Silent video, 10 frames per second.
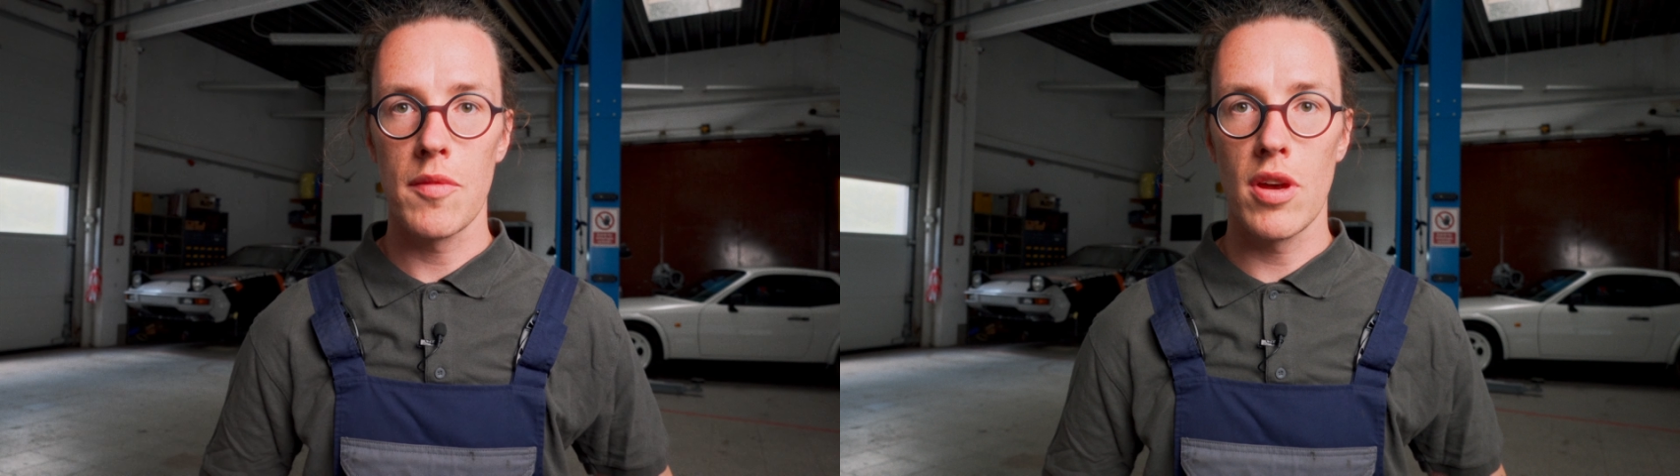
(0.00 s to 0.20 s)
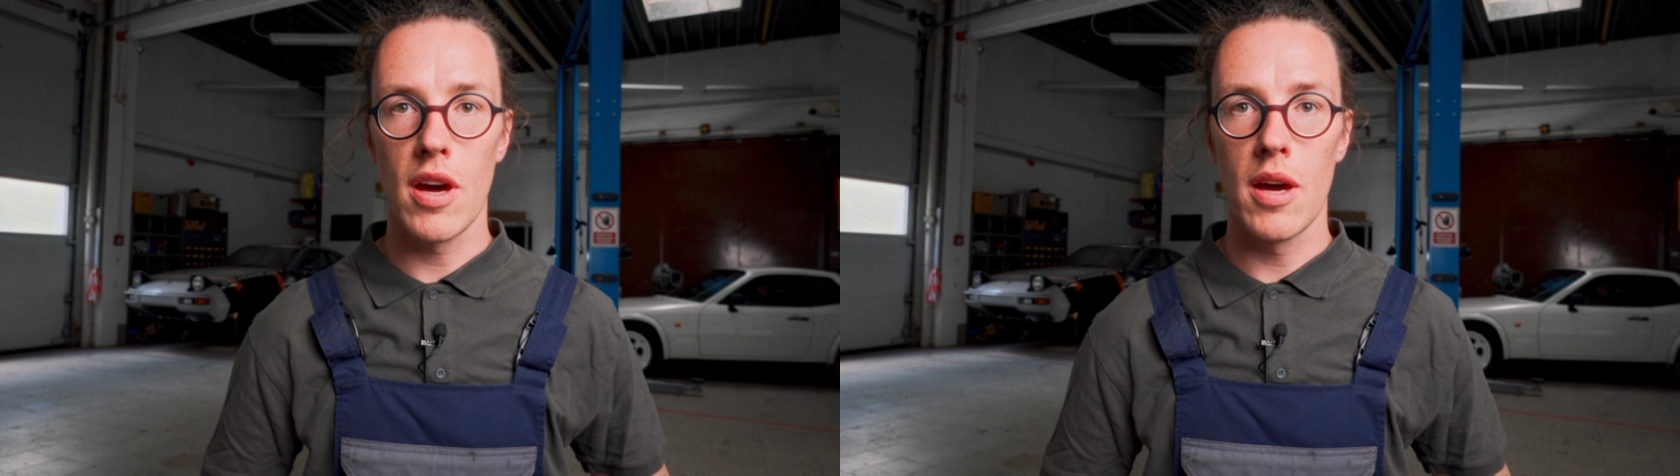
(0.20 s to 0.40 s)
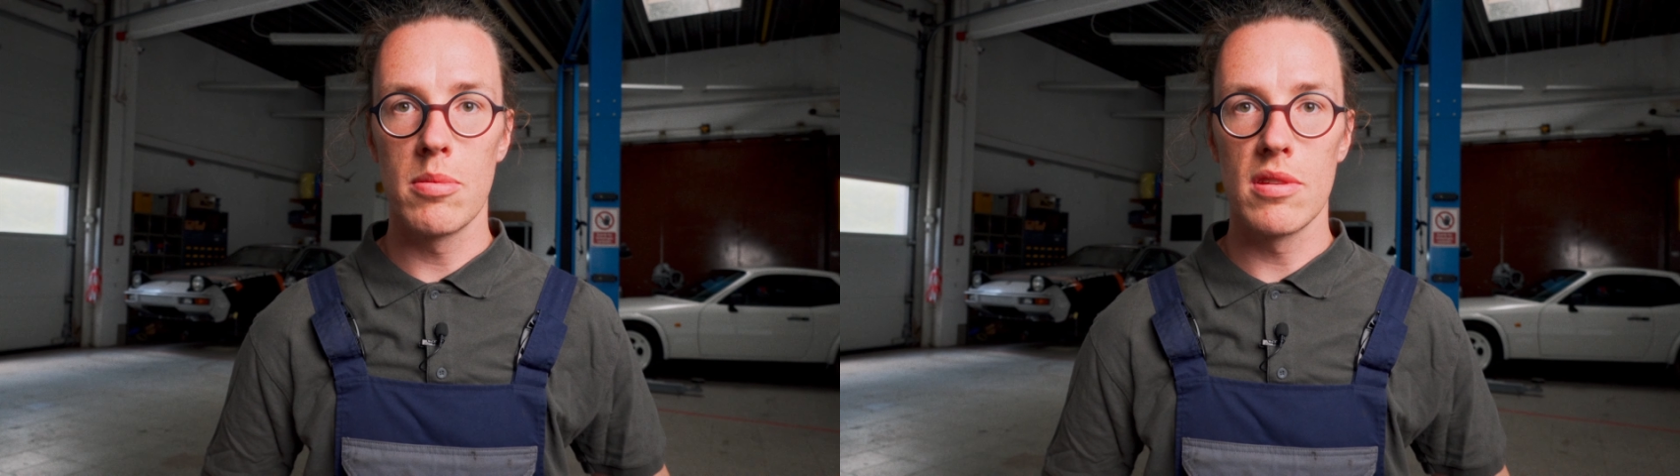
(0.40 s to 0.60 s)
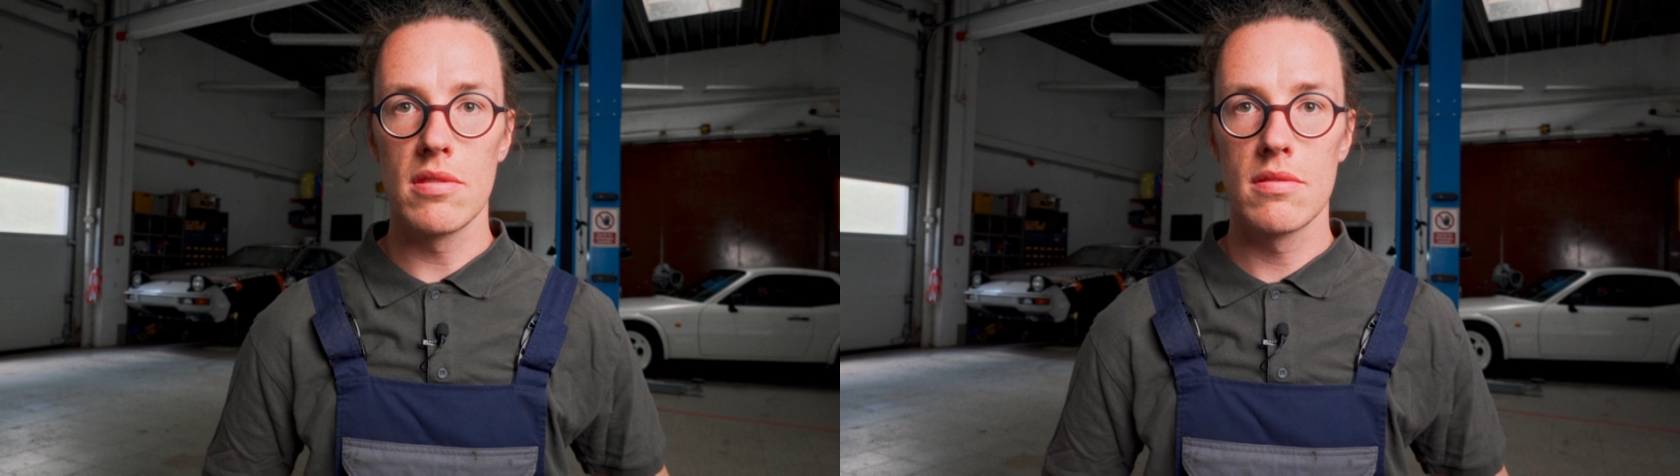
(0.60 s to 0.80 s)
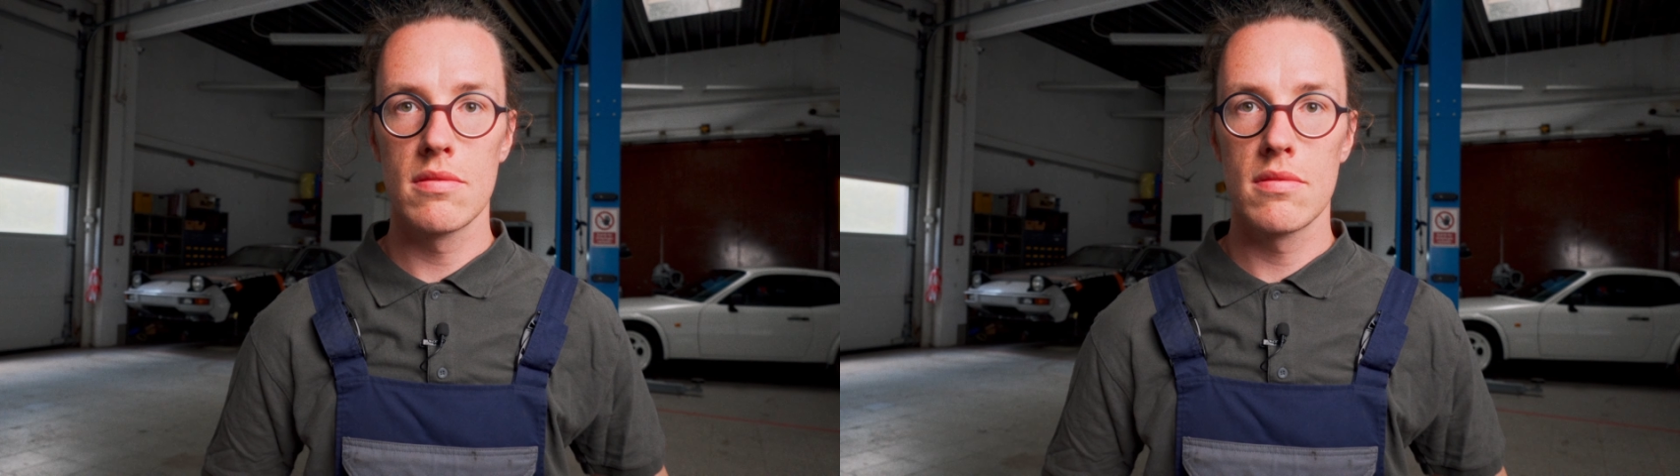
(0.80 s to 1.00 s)

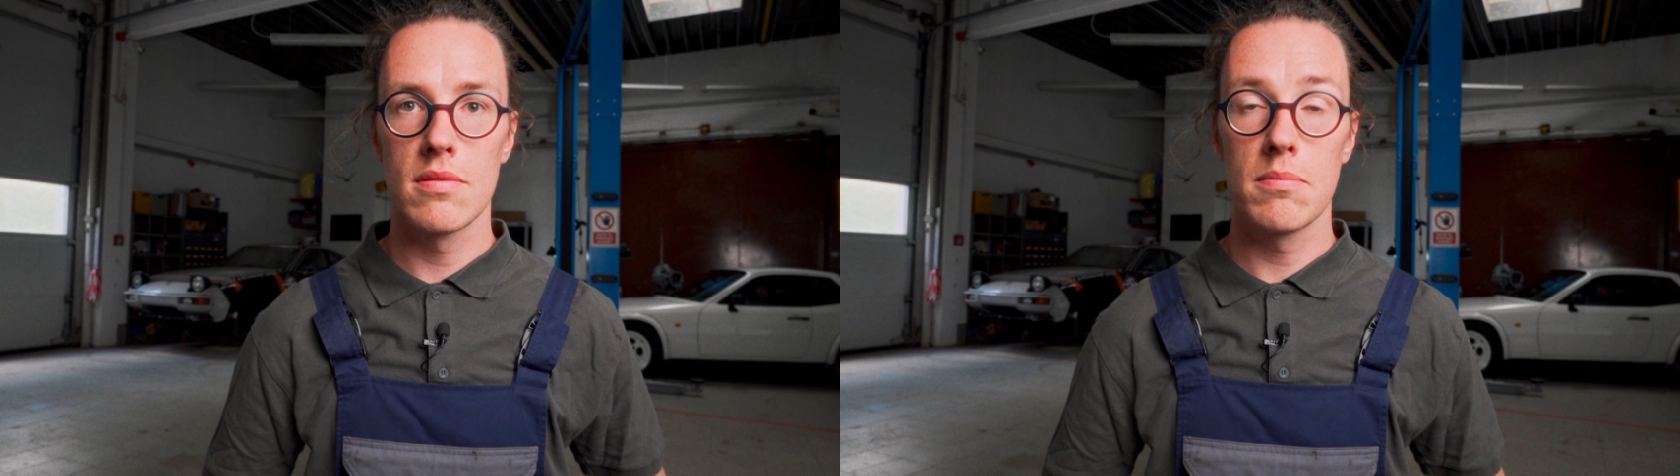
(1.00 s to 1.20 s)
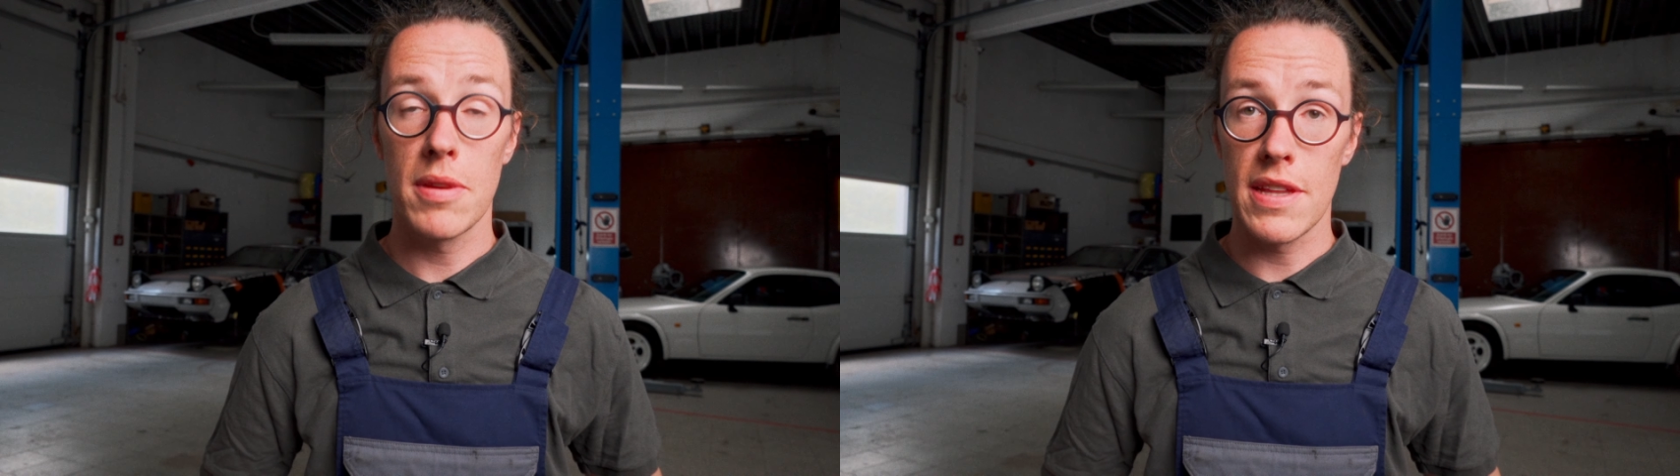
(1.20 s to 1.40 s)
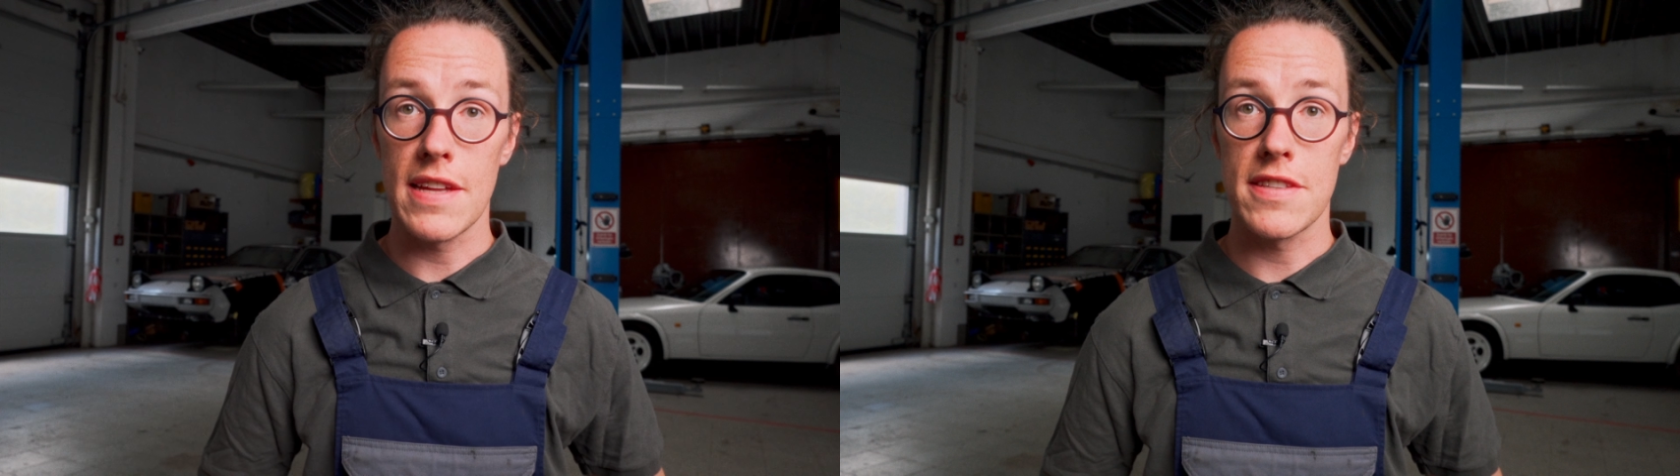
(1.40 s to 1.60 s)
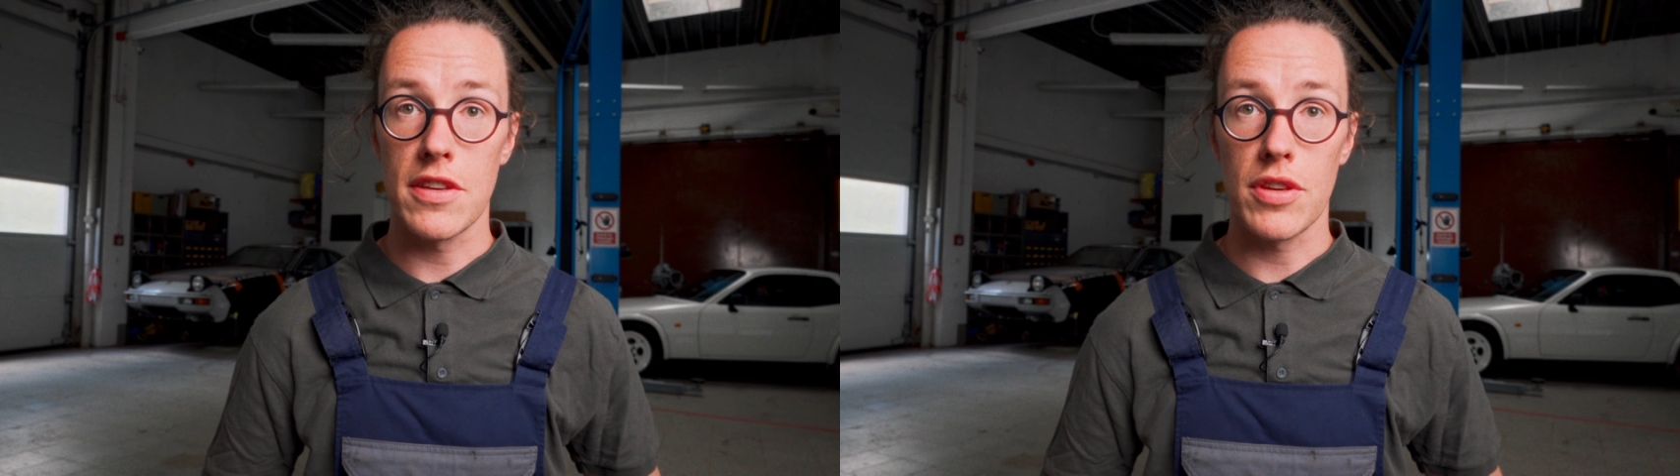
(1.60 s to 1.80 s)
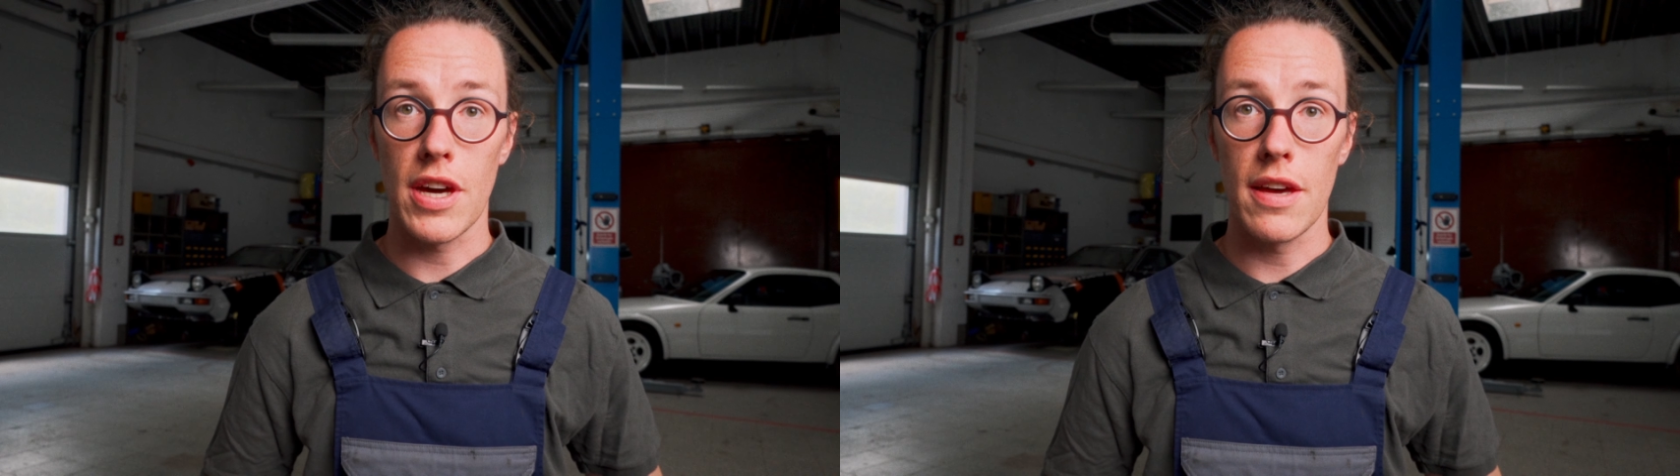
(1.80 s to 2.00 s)
unreliable, but that's
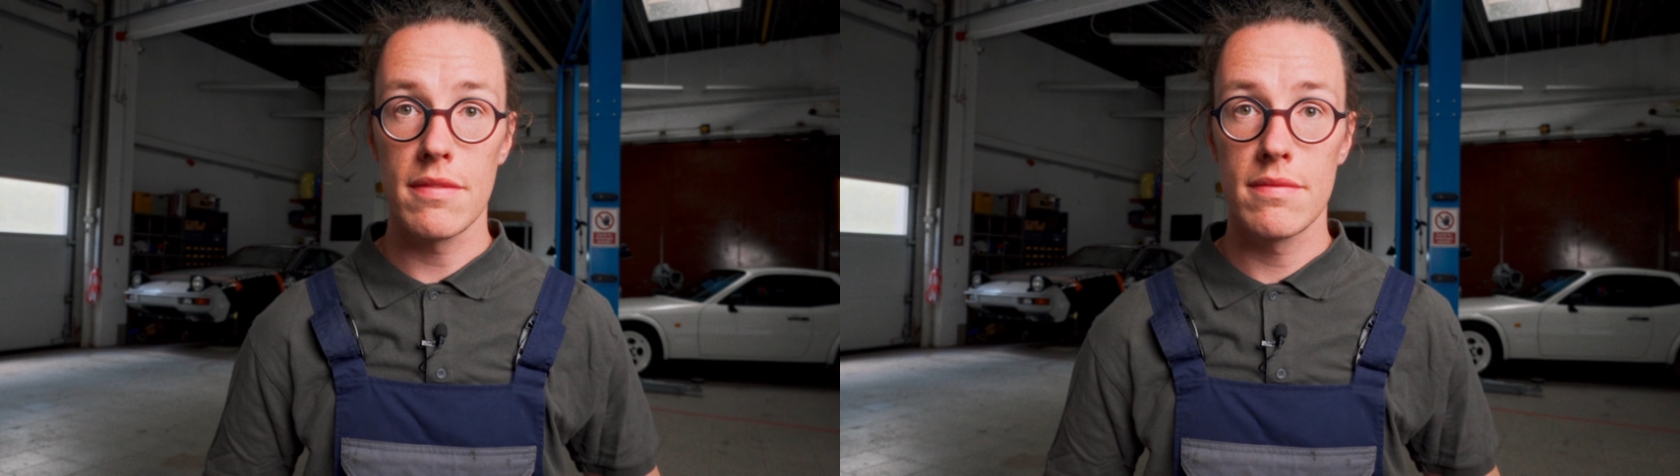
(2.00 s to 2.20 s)
okay.